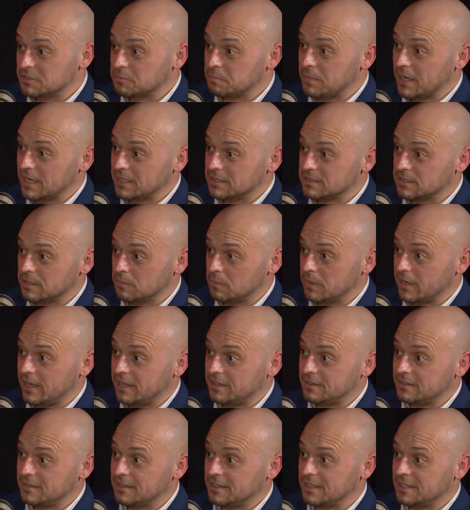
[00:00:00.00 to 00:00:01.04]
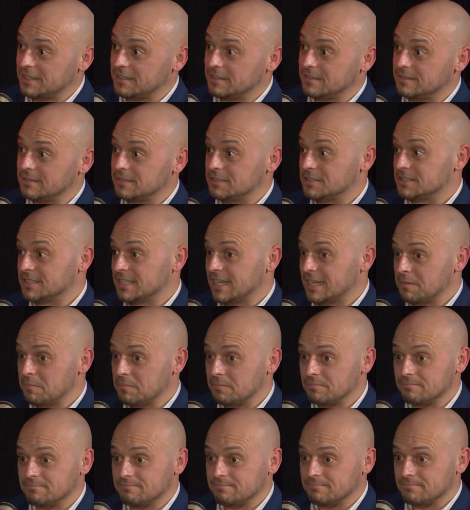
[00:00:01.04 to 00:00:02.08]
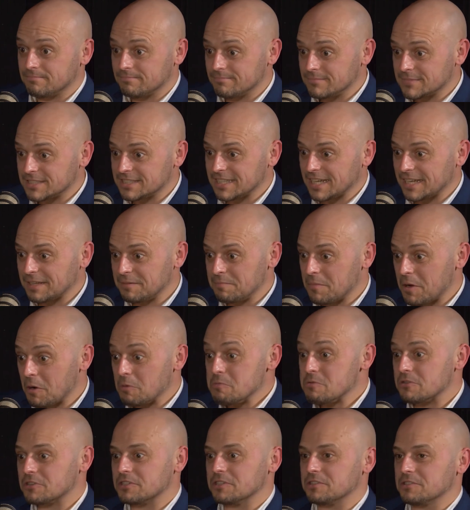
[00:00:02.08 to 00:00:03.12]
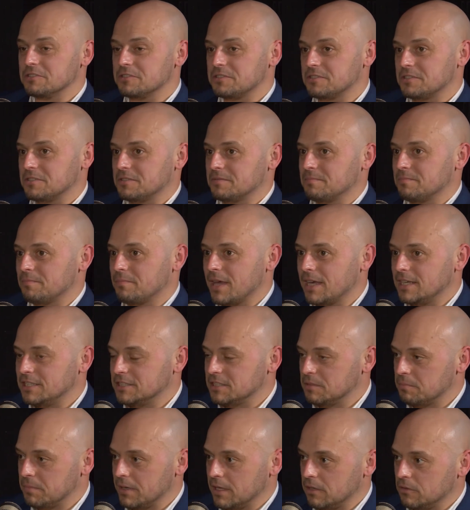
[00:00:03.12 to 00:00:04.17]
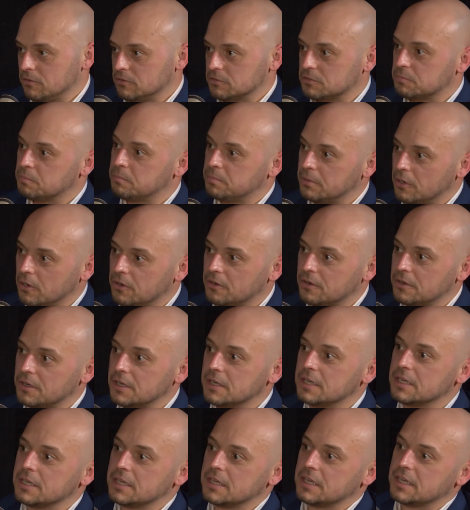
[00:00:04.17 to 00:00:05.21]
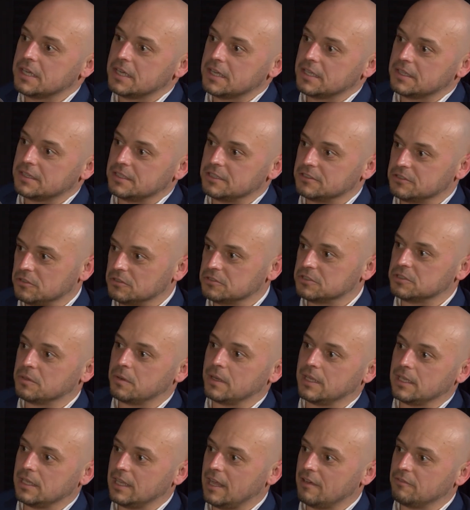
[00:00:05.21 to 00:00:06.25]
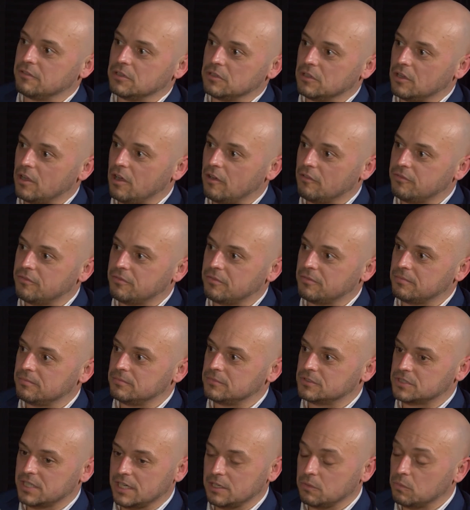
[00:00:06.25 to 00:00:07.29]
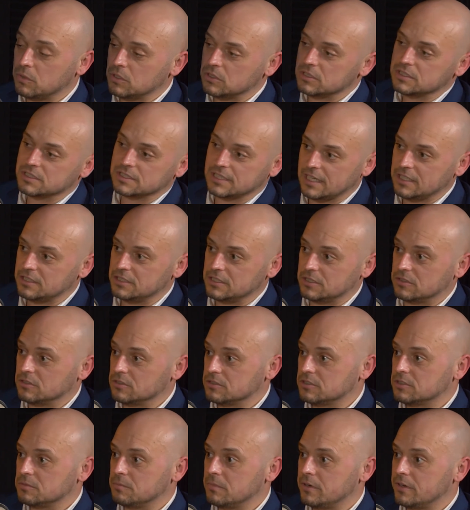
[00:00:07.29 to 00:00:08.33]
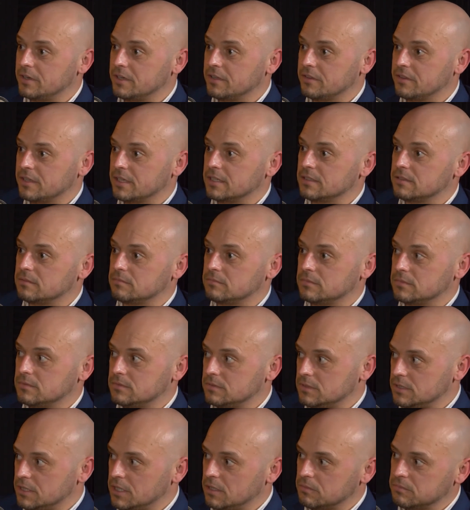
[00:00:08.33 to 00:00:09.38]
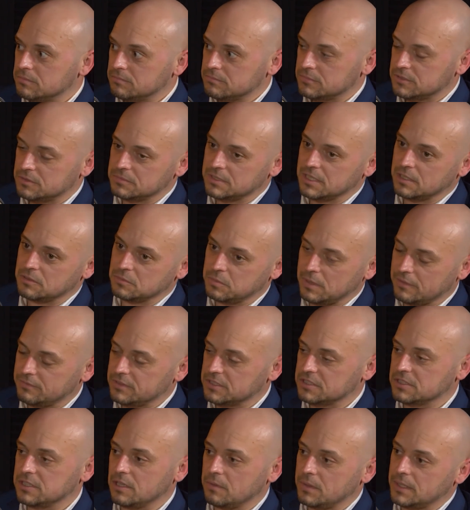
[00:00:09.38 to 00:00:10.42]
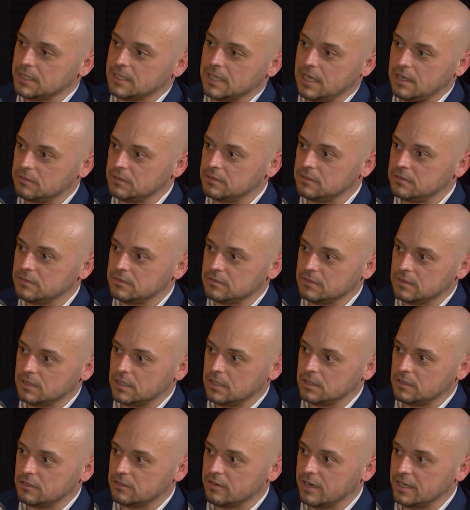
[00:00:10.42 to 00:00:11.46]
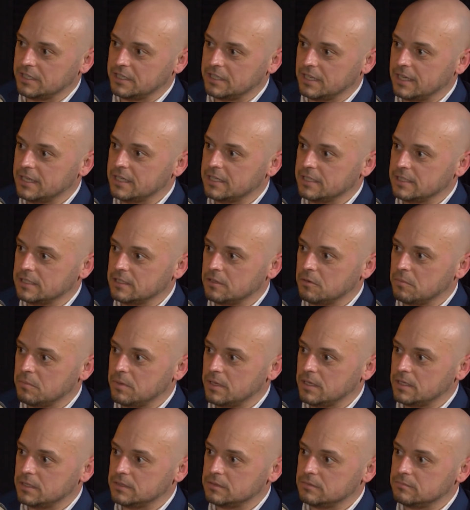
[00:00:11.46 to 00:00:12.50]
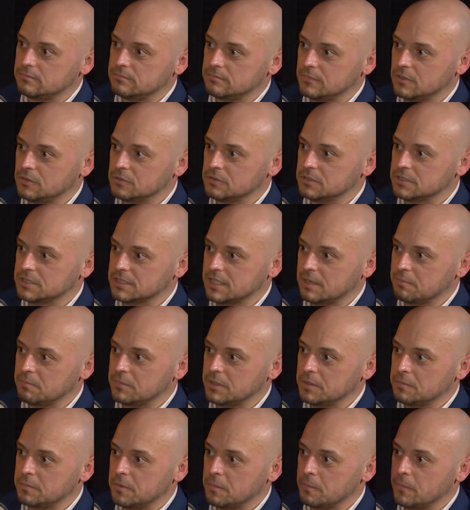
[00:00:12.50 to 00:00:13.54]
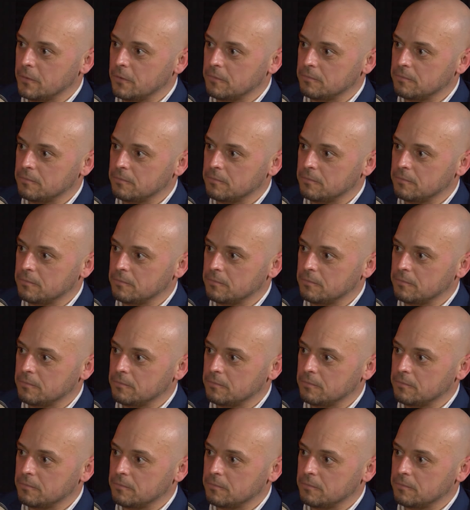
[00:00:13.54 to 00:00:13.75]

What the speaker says: space that we're in, and selling motors pays the bills, but there's also a level of trying to understand your customer. And I think, sometimes we have to slow it down and granulate it a little bit and understand people more.